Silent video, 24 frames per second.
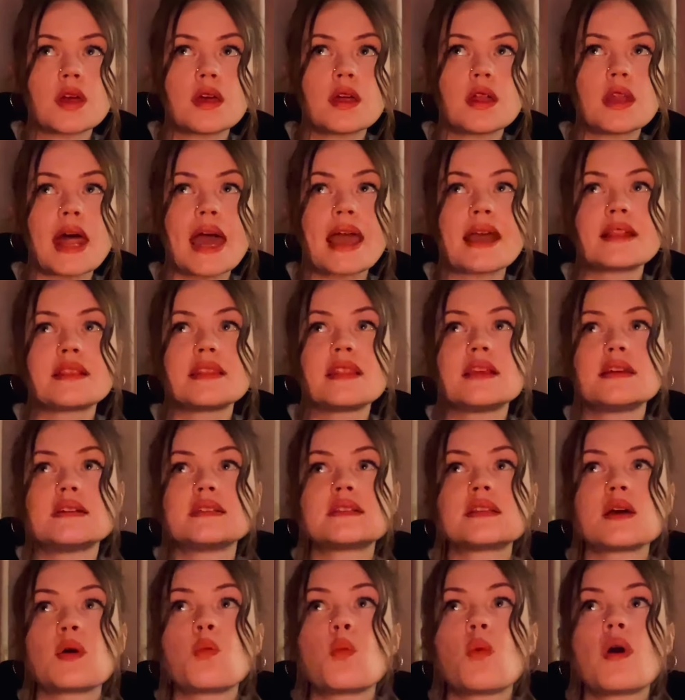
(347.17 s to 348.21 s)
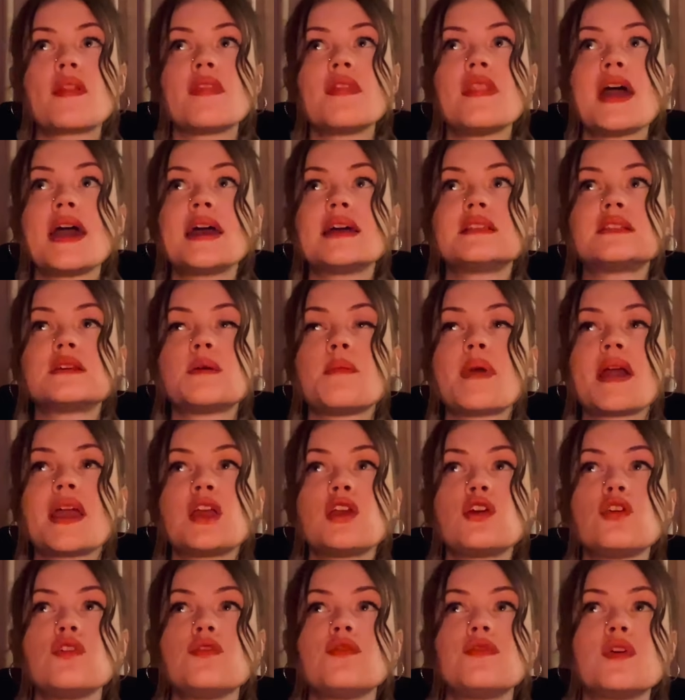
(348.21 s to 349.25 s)
Like someone there to
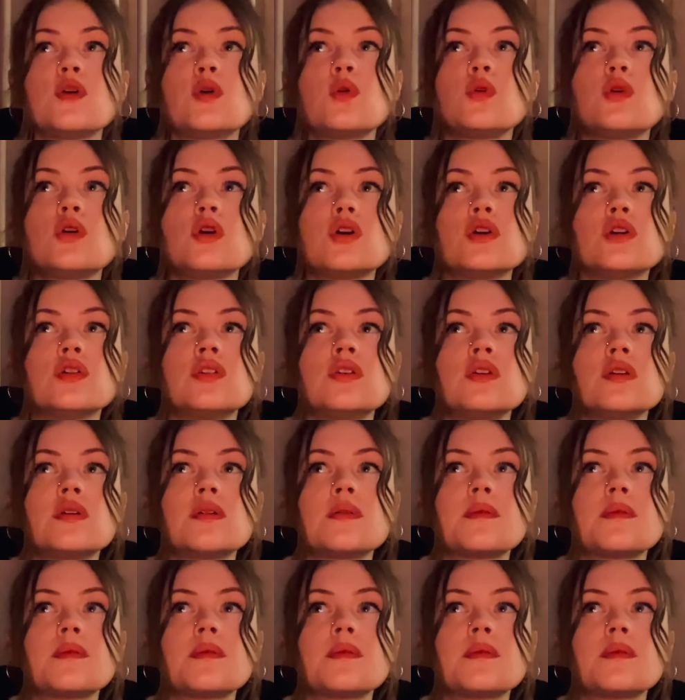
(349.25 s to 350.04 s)
make you feel good.